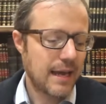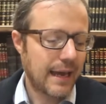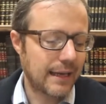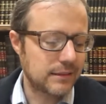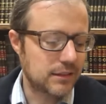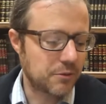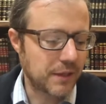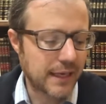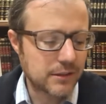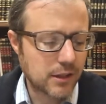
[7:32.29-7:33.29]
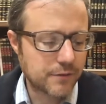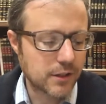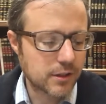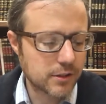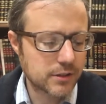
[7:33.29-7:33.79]
And we end off, the
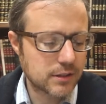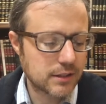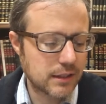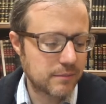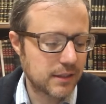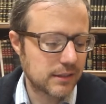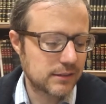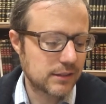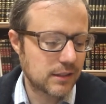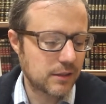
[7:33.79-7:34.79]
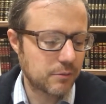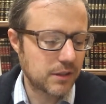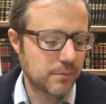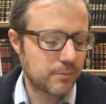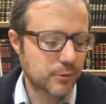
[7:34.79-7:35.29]
third theme is that
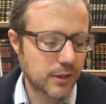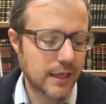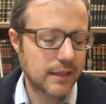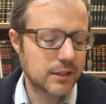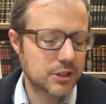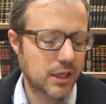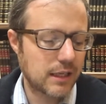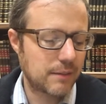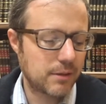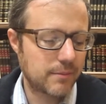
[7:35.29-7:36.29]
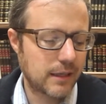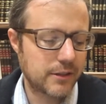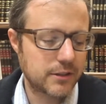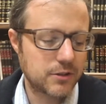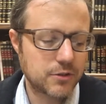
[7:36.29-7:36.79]
we pray, L'shana haba
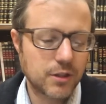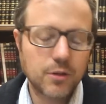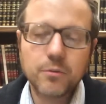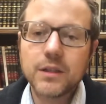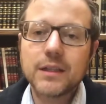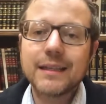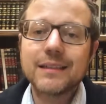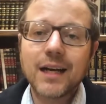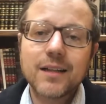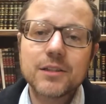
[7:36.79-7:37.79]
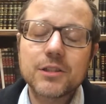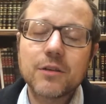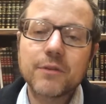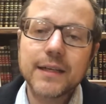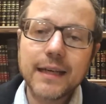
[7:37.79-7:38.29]
b'Arad Yisrael. We acknowledge
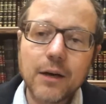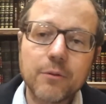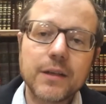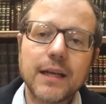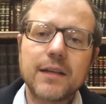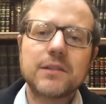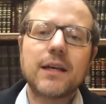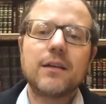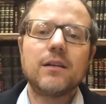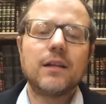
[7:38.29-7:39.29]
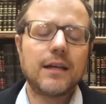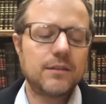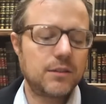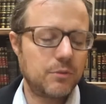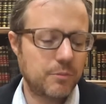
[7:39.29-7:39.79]
that right now we're in exile,
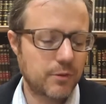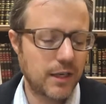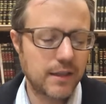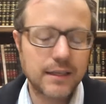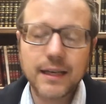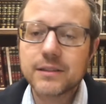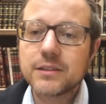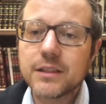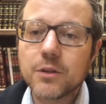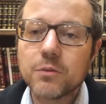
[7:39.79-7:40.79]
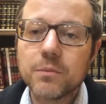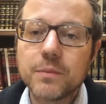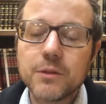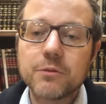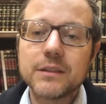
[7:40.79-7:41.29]
and we pray that next year we'll
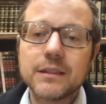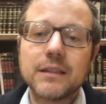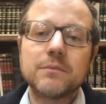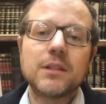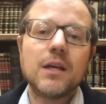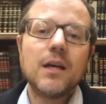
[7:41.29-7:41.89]
be redeemed.